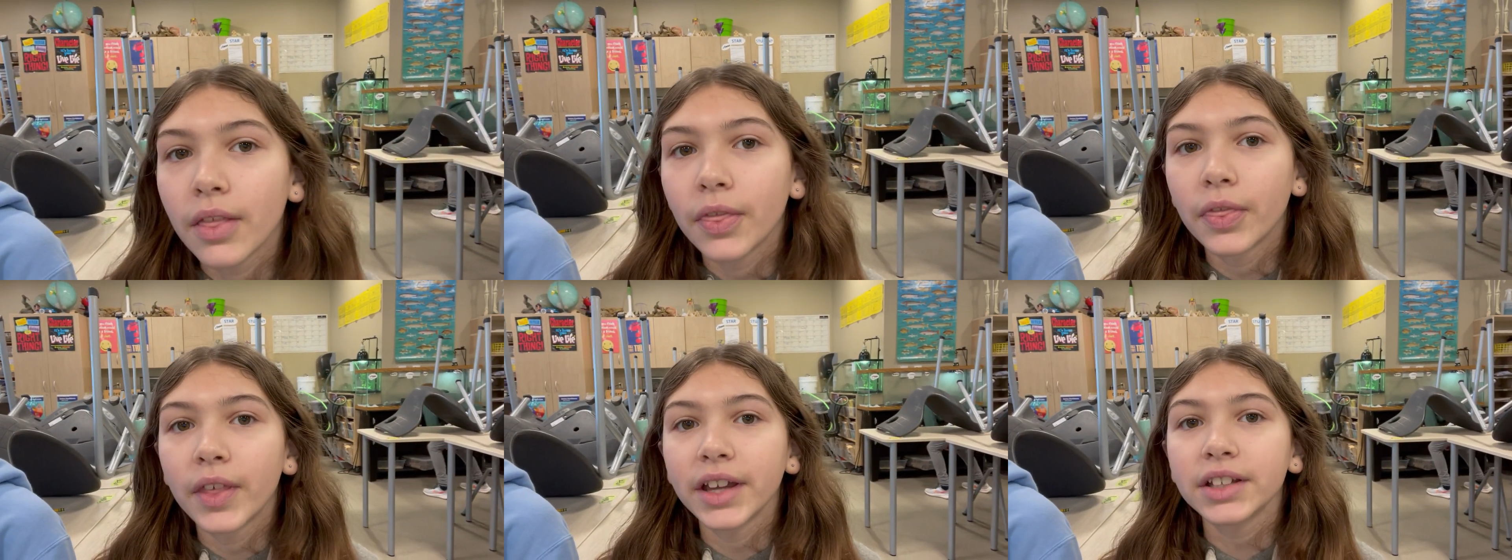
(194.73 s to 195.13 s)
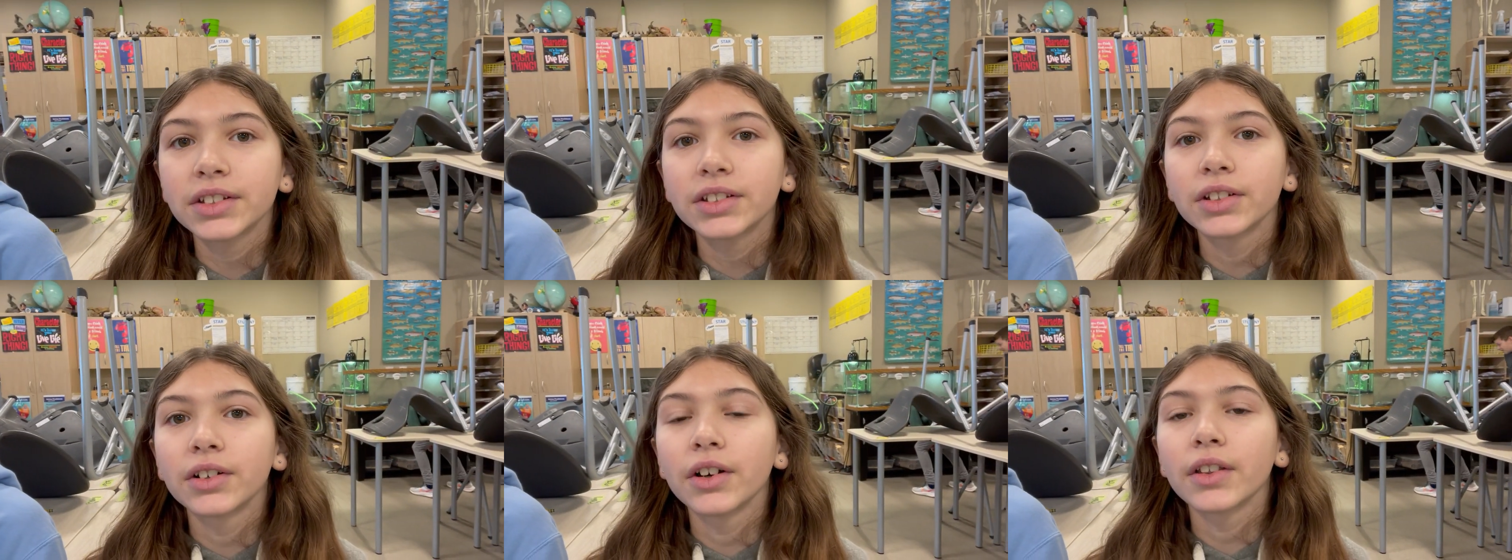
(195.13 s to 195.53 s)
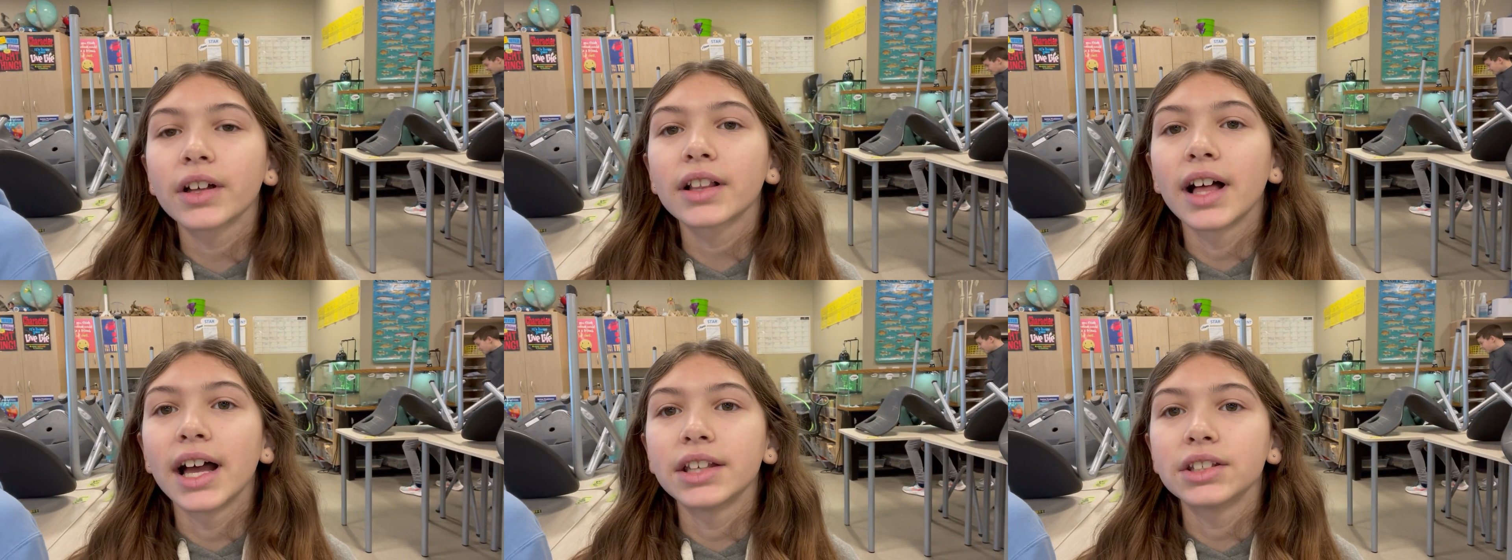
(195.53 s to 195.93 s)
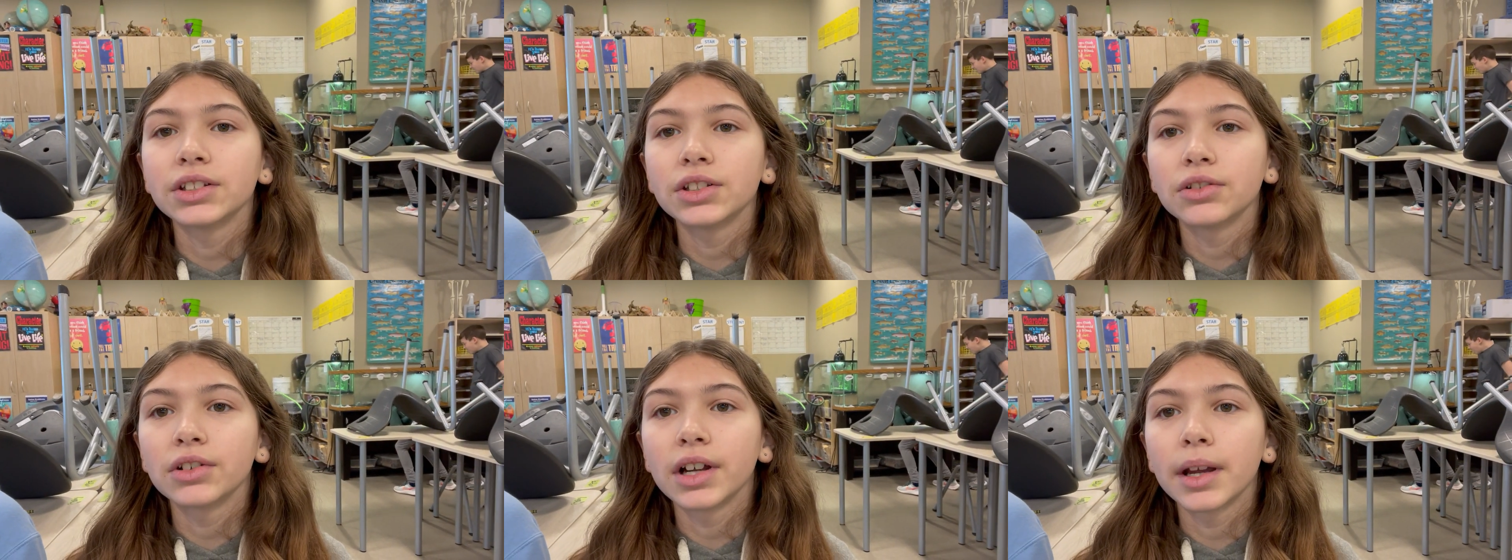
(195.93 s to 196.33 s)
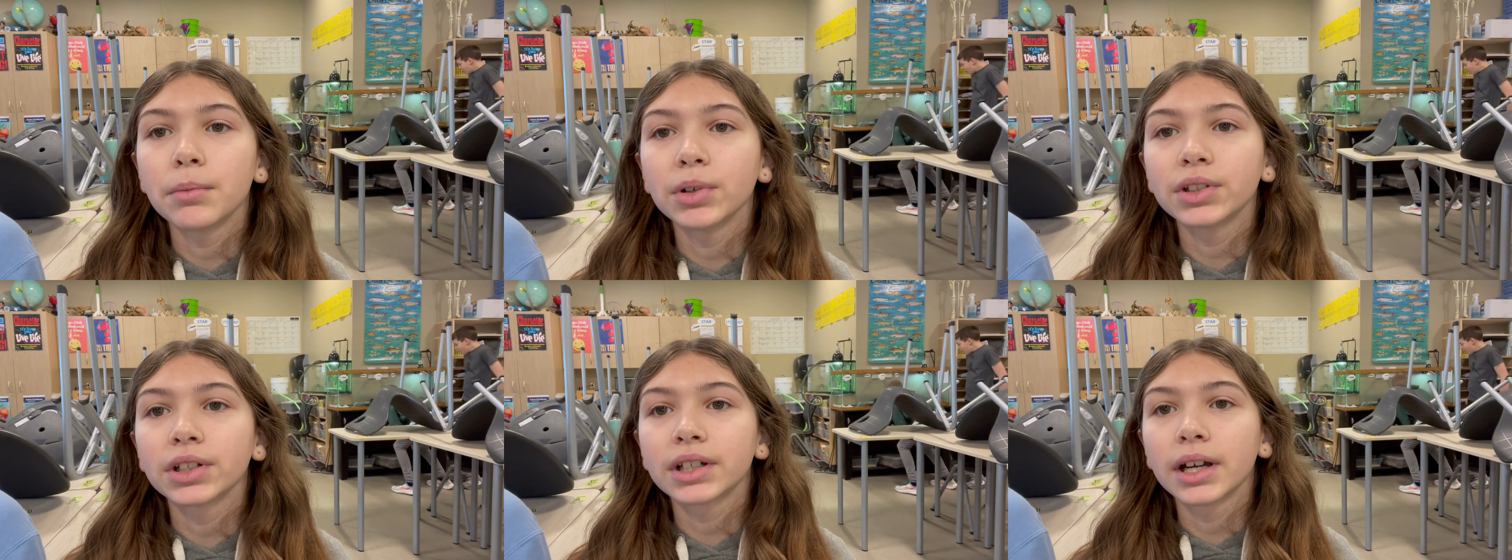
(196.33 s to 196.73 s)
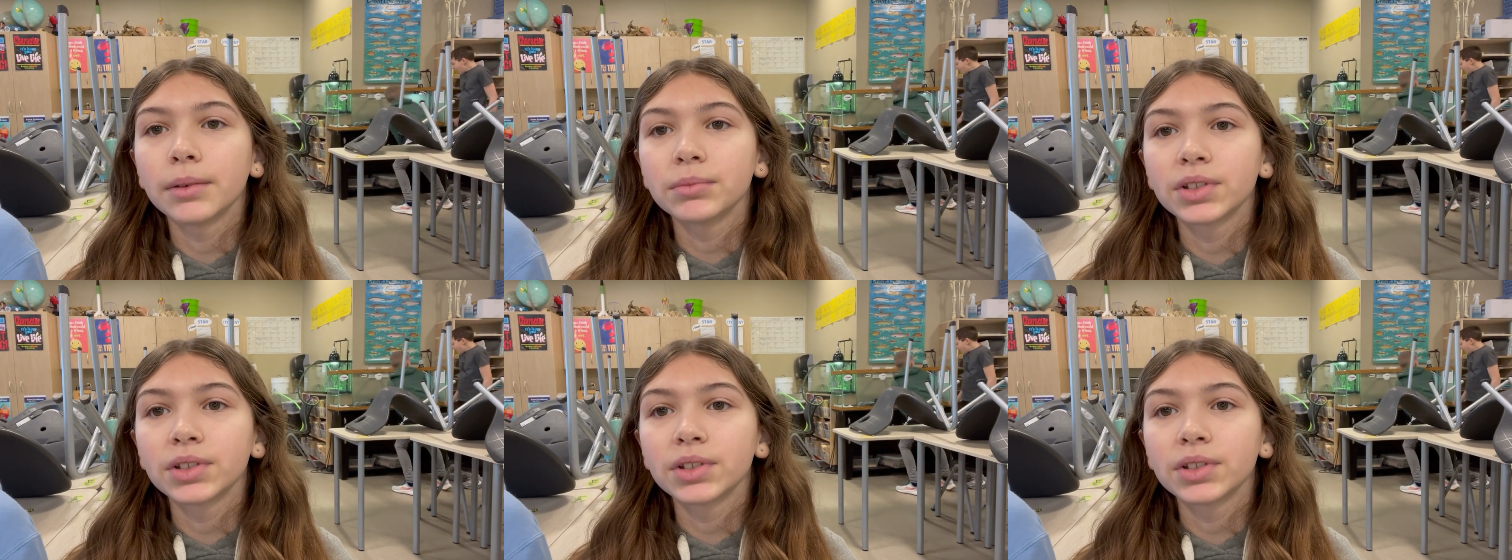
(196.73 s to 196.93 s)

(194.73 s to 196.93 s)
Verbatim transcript: Thanks to all the classes who were able to come